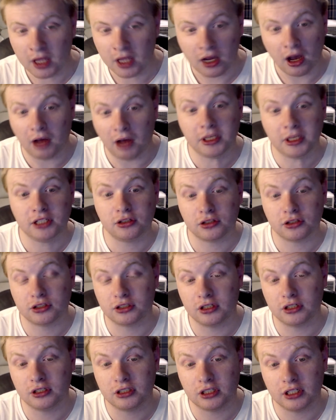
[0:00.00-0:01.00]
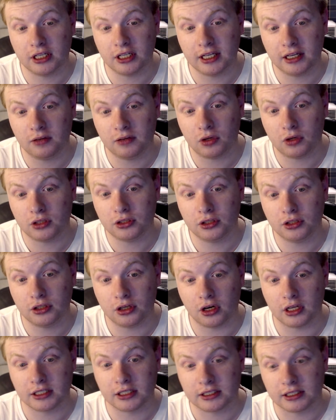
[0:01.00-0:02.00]
I'm interested to hear what you
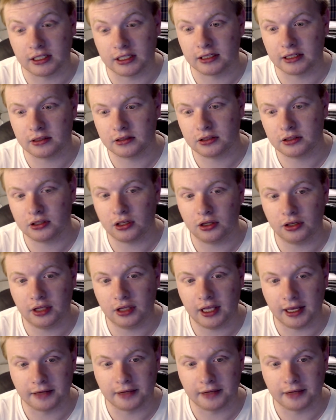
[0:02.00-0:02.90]
guys think. So yeah.